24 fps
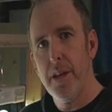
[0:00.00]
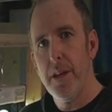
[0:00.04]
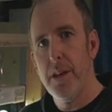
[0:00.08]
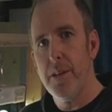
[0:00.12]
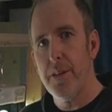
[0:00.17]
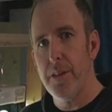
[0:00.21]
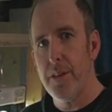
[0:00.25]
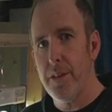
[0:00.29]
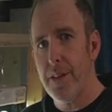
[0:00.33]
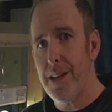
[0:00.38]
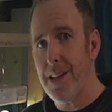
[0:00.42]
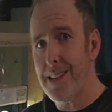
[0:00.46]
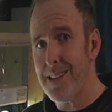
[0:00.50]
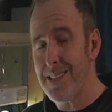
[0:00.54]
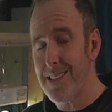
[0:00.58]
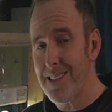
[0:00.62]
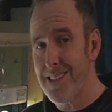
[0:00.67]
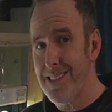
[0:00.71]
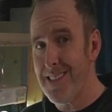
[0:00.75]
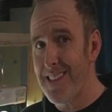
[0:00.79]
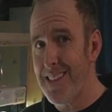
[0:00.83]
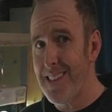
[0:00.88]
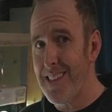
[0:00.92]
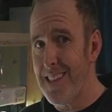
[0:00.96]
So that's
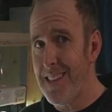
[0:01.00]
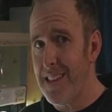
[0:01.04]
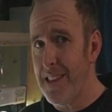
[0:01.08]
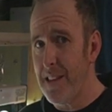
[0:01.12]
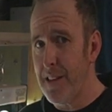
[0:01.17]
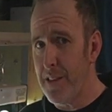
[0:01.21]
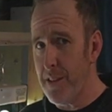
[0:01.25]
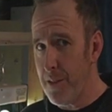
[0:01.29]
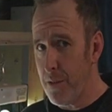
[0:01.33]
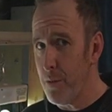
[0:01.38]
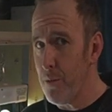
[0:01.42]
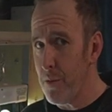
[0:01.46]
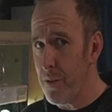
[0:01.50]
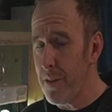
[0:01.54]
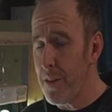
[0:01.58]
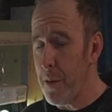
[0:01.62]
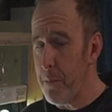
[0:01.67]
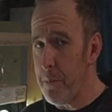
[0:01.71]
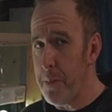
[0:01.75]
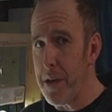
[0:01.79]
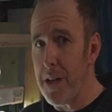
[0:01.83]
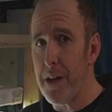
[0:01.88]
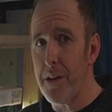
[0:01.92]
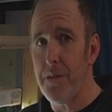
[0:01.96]
the, the
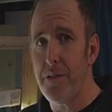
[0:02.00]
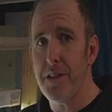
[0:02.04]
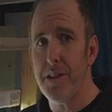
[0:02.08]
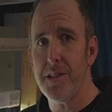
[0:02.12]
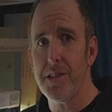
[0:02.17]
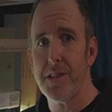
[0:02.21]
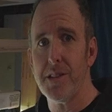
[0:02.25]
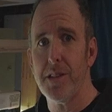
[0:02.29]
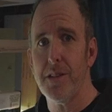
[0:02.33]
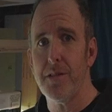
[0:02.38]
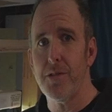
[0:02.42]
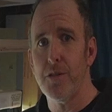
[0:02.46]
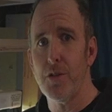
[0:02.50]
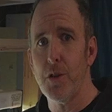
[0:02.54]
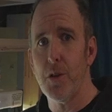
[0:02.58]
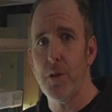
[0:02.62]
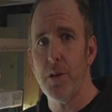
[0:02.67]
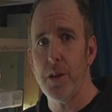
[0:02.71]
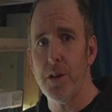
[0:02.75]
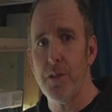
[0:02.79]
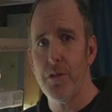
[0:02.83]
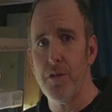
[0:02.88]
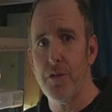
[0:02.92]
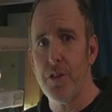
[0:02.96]
benefits of
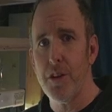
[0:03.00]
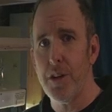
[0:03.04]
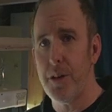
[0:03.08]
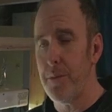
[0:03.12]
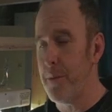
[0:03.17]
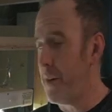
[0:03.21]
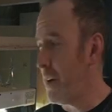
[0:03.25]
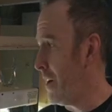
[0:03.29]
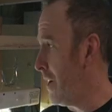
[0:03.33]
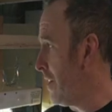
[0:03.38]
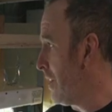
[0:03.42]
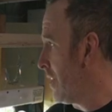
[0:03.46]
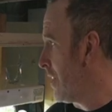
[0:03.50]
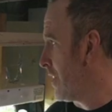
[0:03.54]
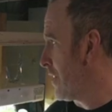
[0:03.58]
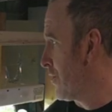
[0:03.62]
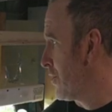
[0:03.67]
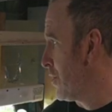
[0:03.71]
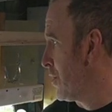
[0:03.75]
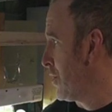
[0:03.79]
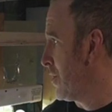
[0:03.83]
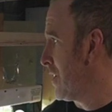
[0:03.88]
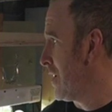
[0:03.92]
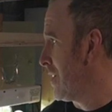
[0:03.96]
growing from a, a
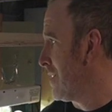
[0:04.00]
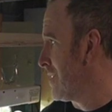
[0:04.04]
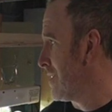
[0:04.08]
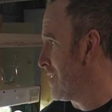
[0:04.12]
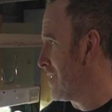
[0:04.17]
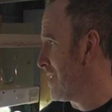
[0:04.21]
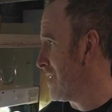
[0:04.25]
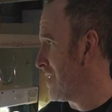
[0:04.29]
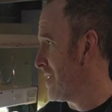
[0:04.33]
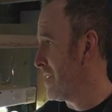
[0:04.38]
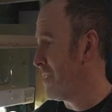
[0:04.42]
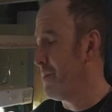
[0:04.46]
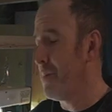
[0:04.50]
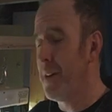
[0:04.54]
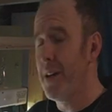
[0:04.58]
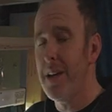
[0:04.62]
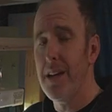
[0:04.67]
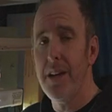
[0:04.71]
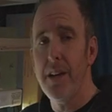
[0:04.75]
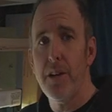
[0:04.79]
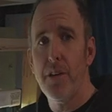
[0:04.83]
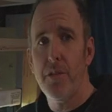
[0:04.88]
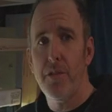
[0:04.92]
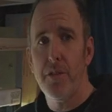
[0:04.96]
grow light system.
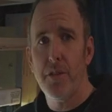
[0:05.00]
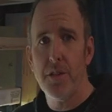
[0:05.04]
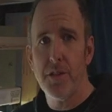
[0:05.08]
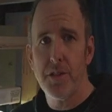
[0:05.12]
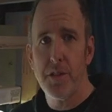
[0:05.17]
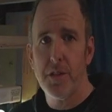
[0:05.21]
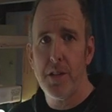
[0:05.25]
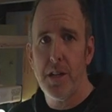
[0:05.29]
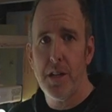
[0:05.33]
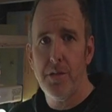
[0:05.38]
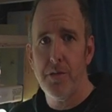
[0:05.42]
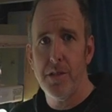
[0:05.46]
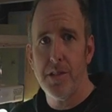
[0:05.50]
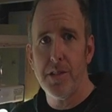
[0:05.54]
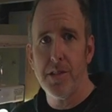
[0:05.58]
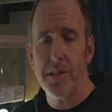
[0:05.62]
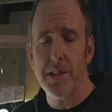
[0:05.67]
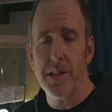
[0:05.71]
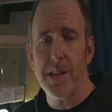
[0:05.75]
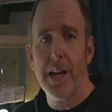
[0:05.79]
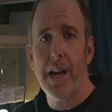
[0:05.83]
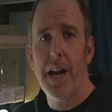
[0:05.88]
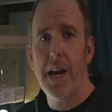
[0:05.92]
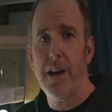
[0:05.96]
First off is
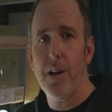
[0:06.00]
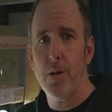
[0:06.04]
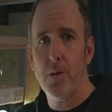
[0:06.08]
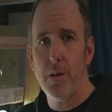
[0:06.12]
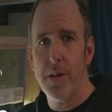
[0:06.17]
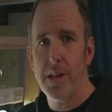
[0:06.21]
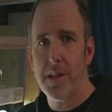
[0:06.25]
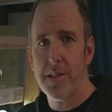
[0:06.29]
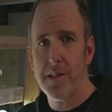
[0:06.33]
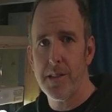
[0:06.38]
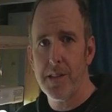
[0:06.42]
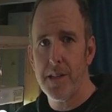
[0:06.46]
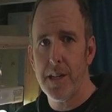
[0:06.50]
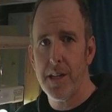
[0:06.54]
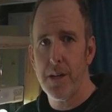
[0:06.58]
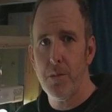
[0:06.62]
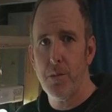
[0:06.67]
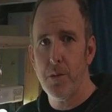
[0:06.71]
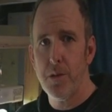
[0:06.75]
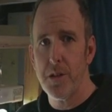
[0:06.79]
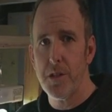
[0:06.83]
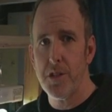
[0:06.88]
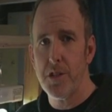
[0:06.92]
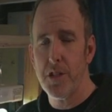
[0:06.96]
like, how do we get set
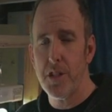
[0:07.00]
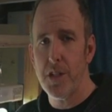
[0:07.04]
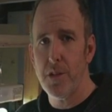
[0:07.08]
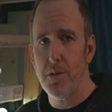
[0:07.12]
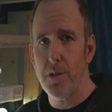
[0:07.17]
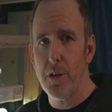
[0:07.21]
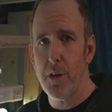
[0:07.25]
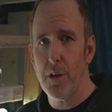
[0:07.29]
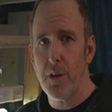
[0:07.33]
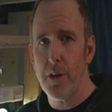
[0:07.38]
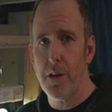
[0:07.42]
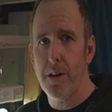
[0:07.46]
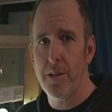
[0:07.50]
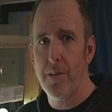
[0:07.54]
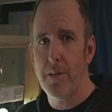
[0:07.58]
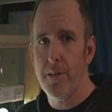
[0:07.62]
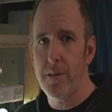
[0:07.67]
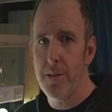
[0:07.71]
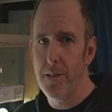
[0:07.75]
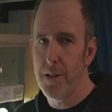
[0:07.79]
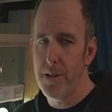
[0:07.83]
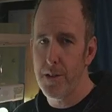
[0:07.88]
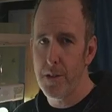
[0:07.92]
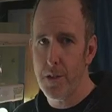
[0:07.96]
up with a shelving unit?
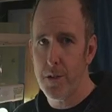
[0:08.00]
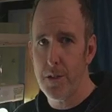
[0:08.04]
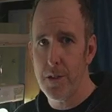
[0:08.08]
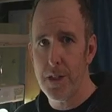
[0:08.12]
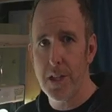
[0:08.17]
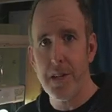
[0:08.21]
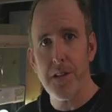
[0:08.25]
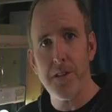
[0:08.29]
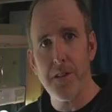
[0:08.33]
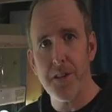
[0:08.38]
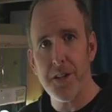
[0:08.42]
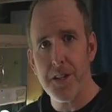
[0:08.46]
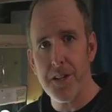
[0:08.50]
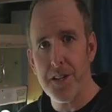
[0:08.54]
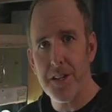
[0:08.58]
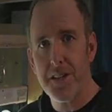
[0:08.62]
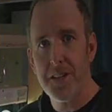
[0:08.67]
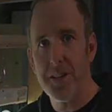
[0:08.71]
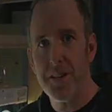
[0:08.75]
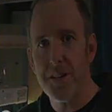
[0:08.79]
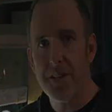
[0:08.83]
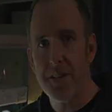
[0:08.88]
Let's go take a look.